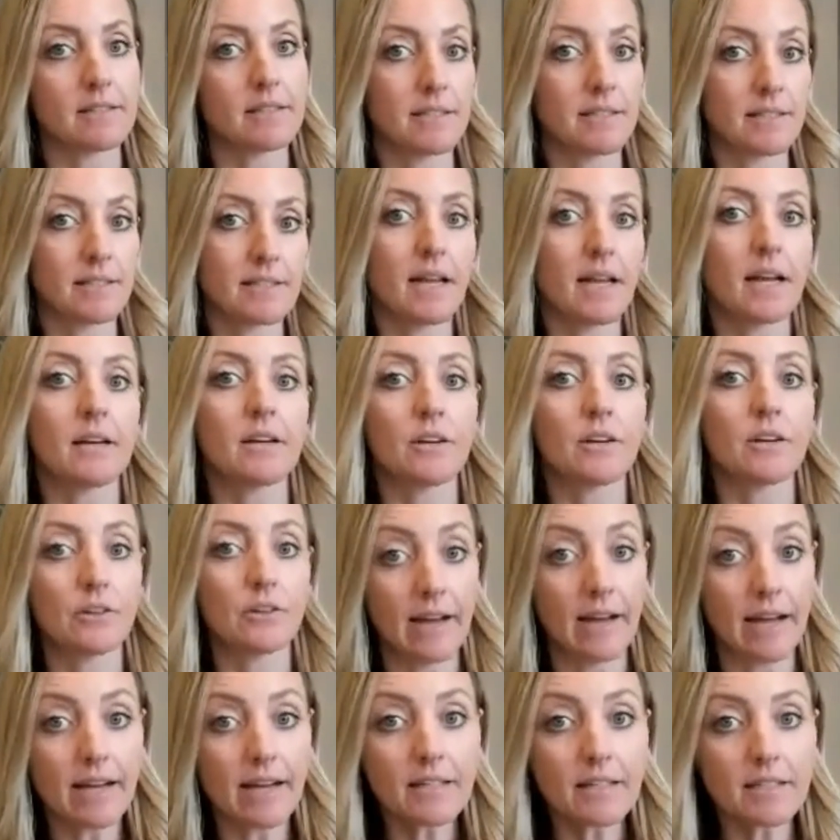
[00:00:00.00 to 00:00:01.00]
Is that
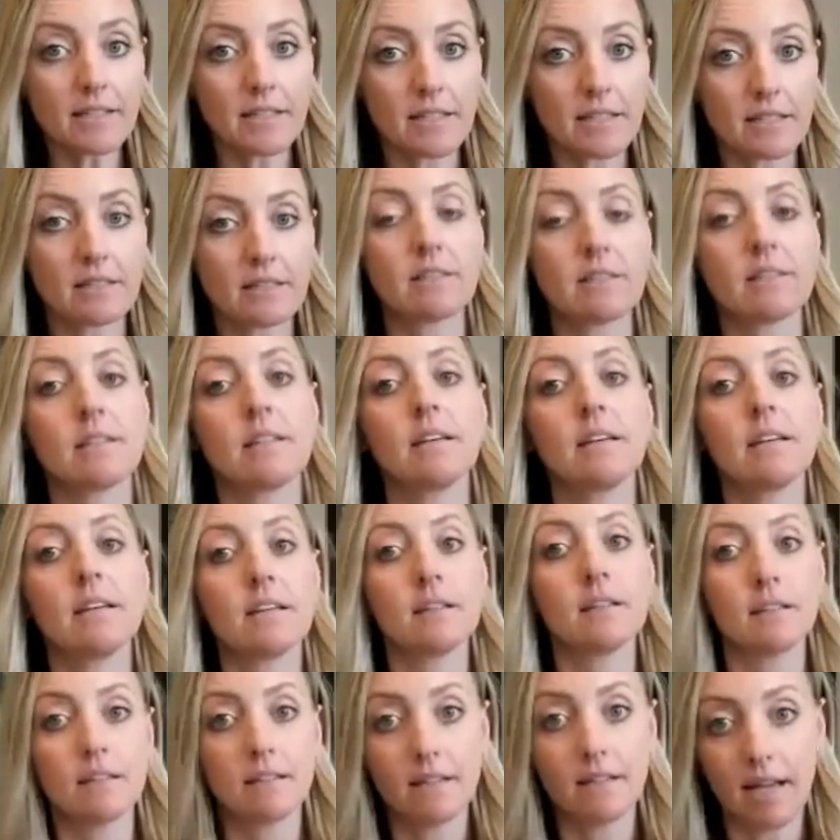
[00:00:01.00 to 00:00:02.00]
correct?
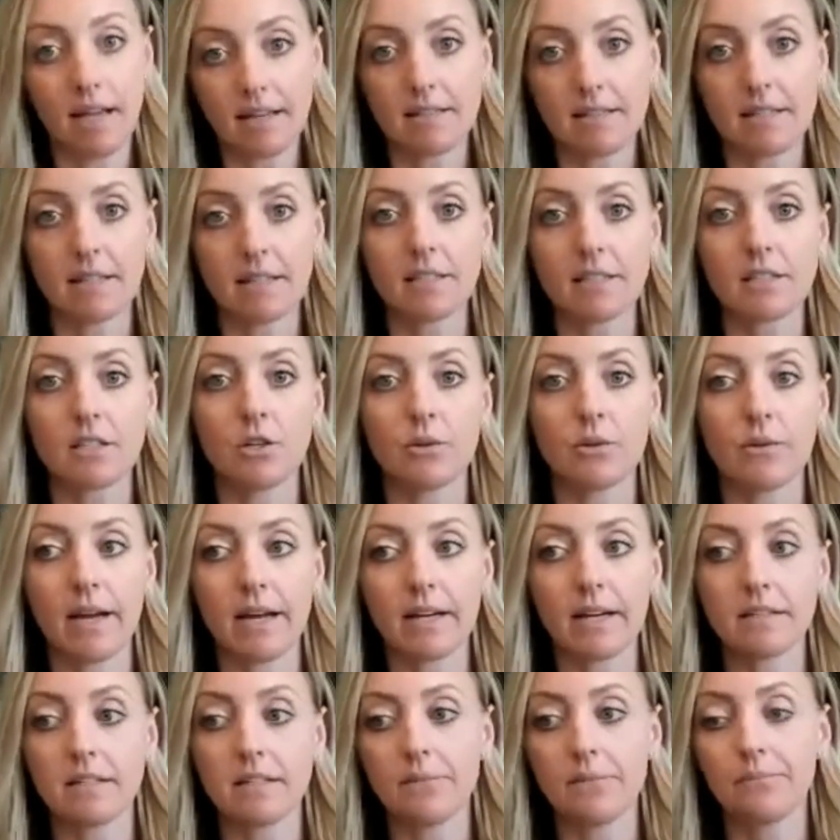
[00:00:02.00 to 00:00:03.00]
Yes, that's
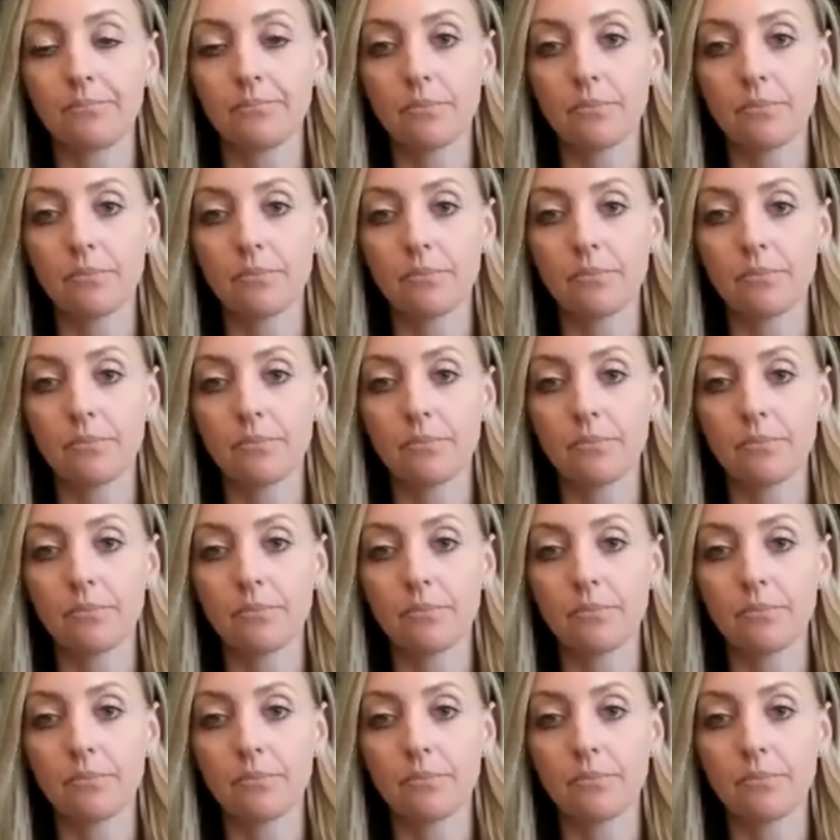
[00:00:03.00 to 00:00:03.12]
correct.